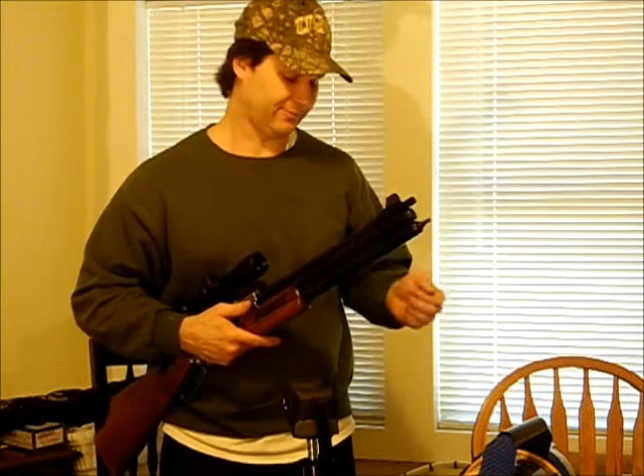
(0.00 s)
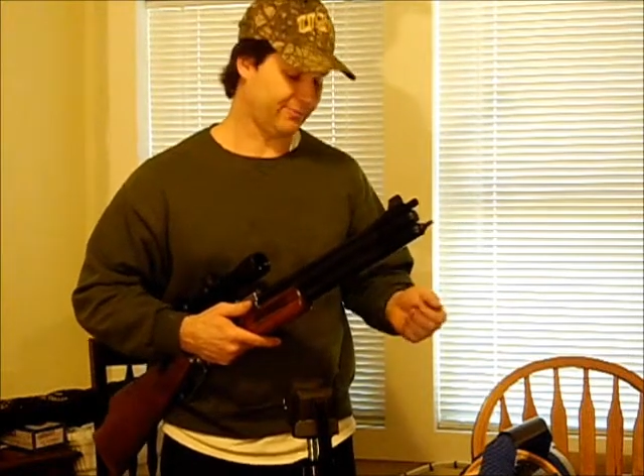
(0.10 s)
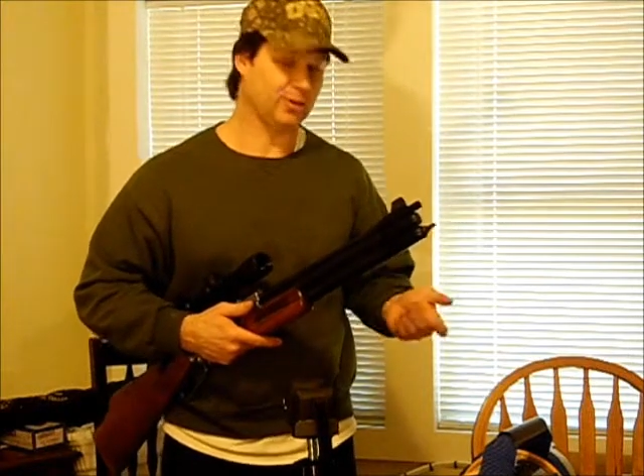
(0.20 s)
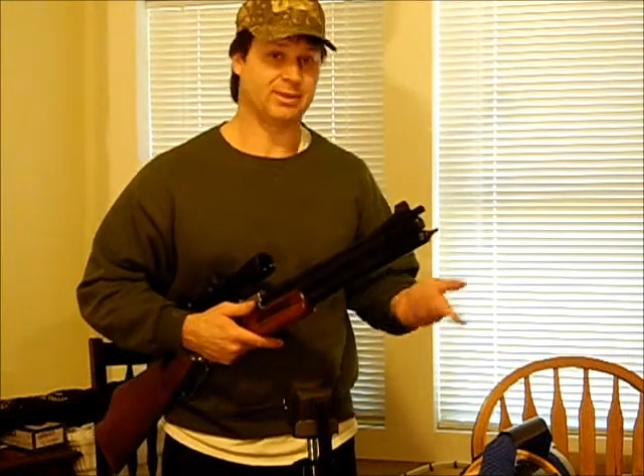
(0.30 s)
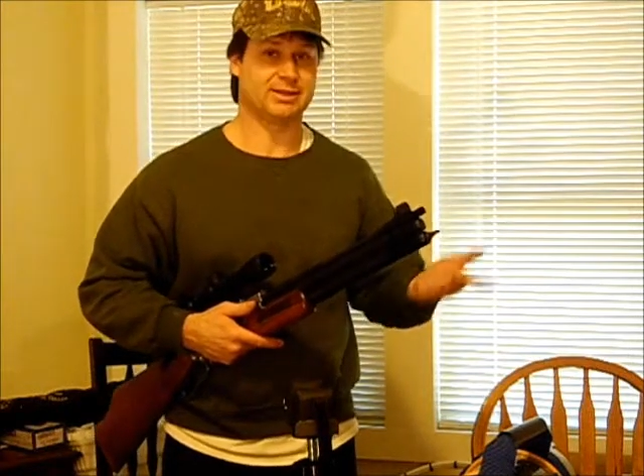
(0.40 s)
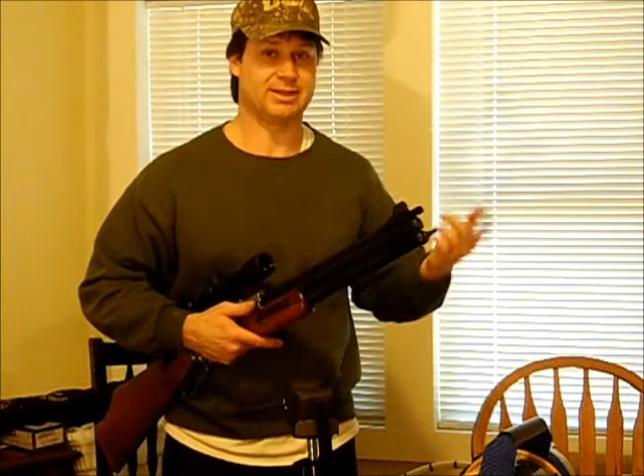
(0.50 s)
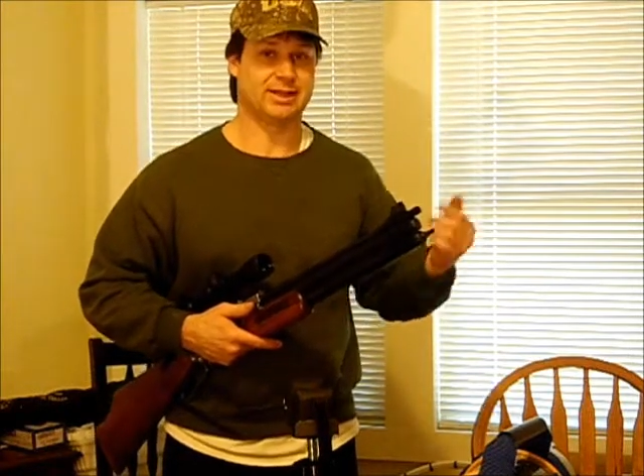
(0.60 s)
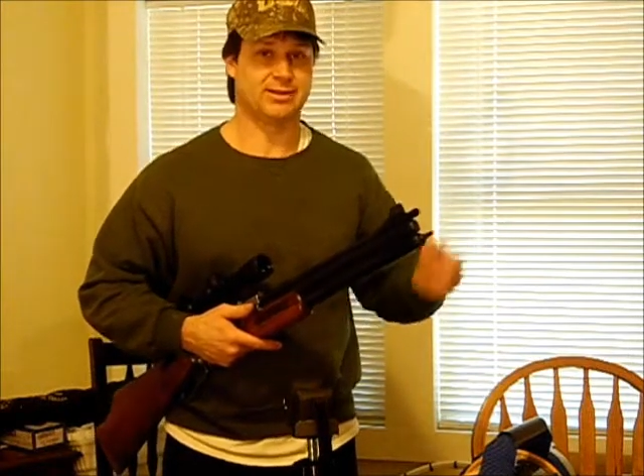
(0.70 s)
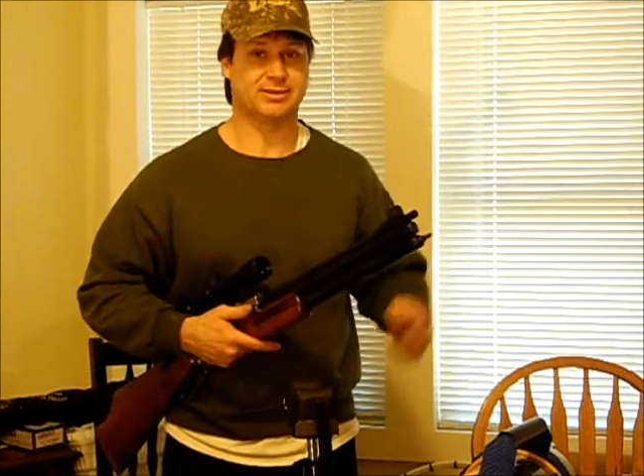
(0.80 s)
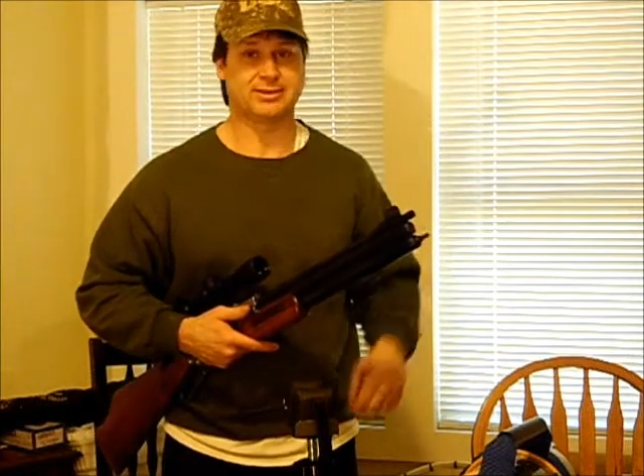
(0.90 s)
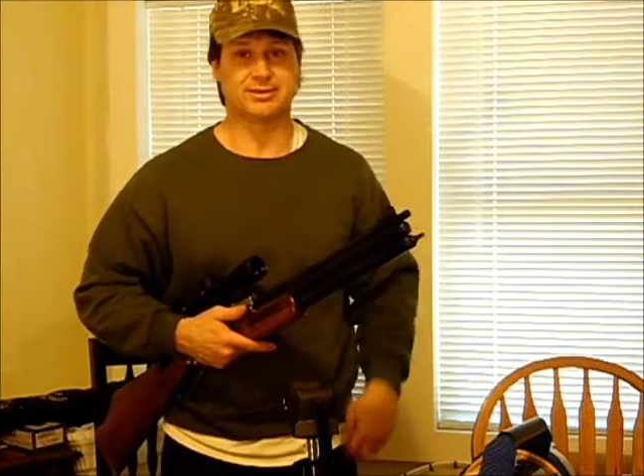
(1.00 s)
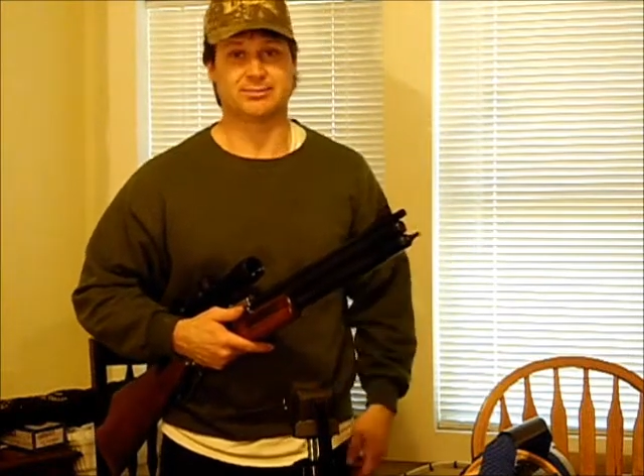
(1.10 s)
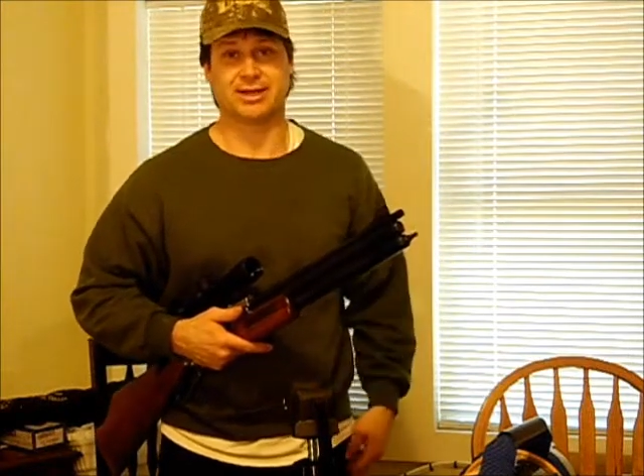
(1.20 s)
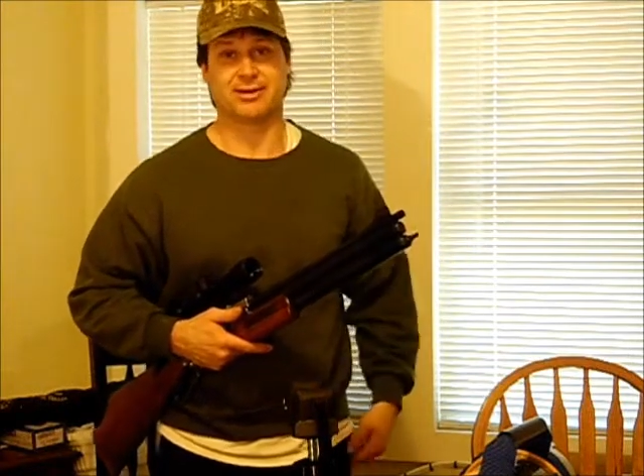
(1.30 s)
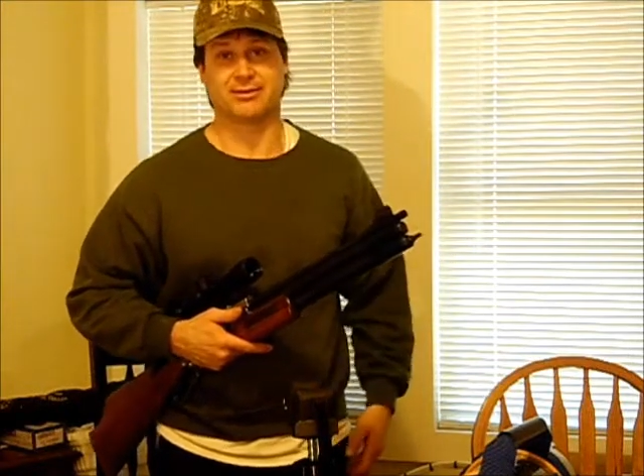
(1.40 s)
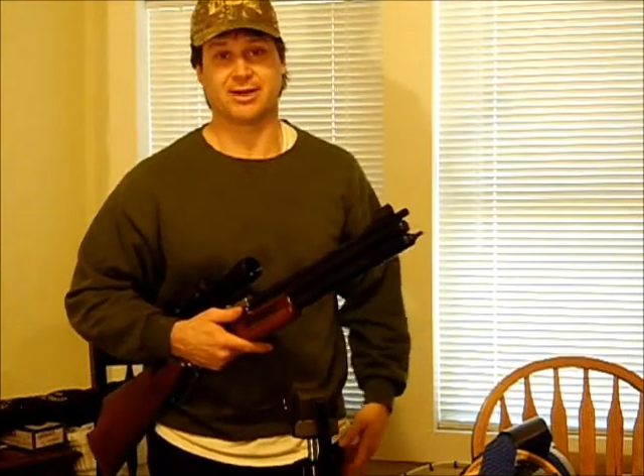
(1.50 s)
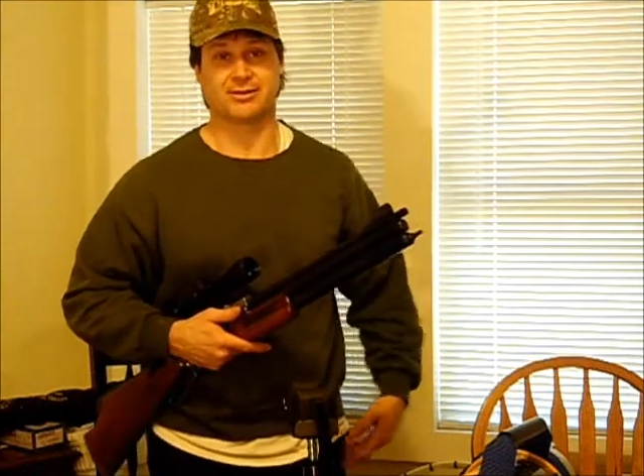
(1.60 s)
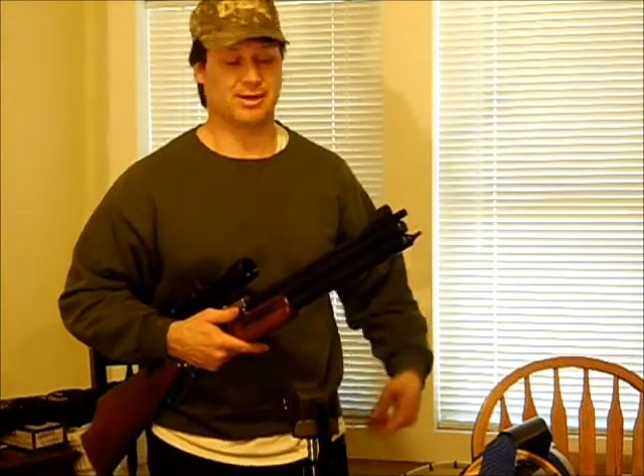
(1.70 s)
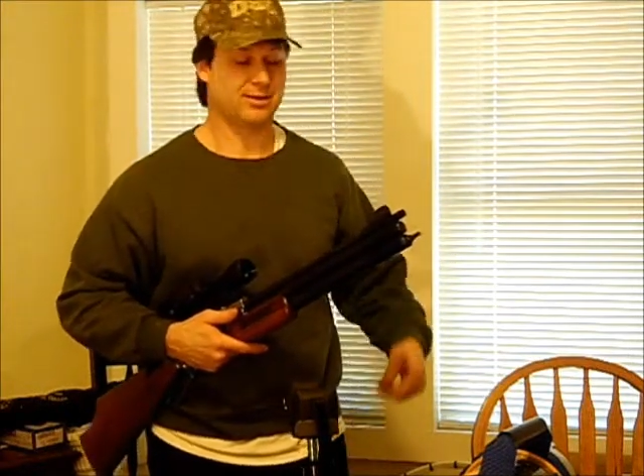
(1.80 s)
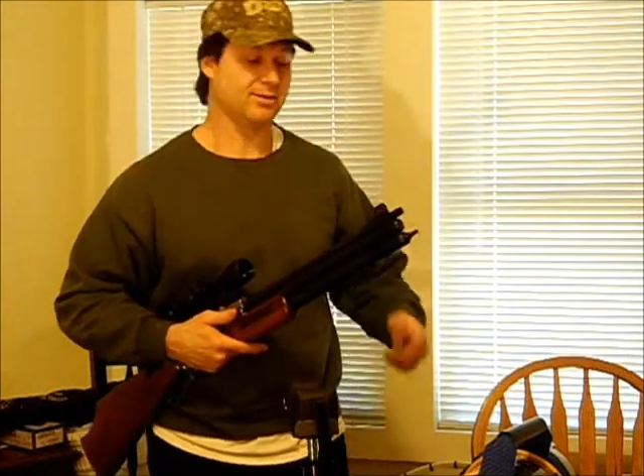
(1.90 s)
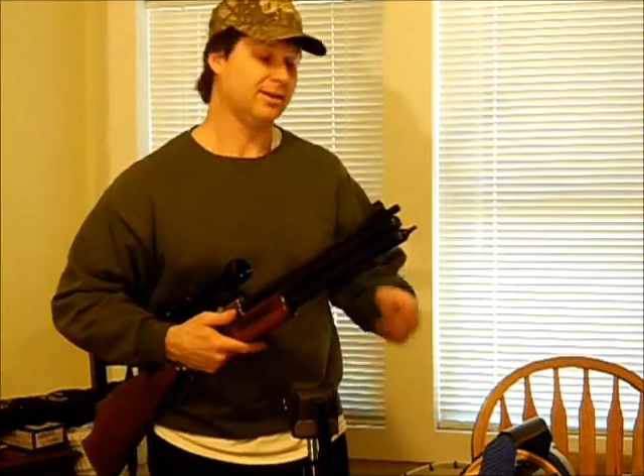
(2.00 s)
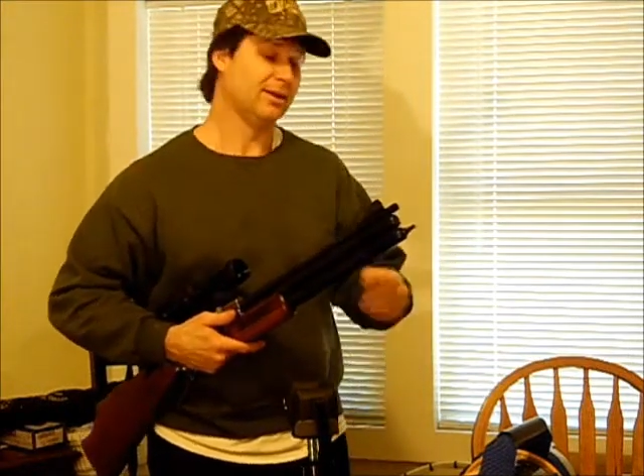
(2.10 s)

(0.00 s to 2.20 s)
film container. Just rattle, rattle, rattle.